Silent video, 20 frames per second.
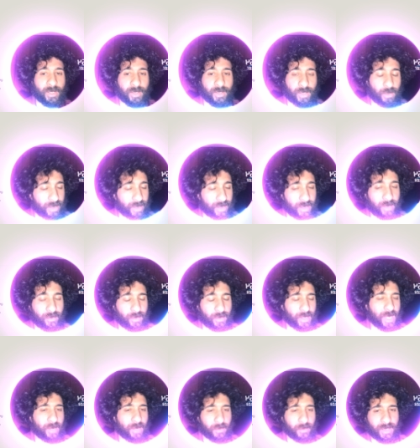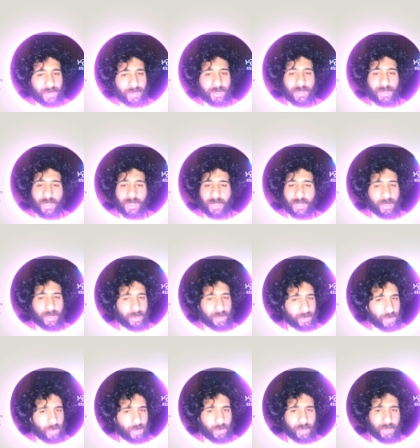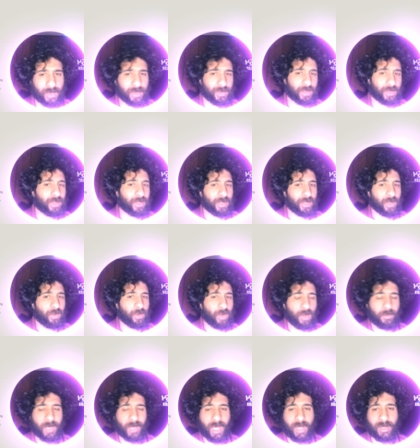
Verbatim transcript: So I think for that reason, the token is going to go up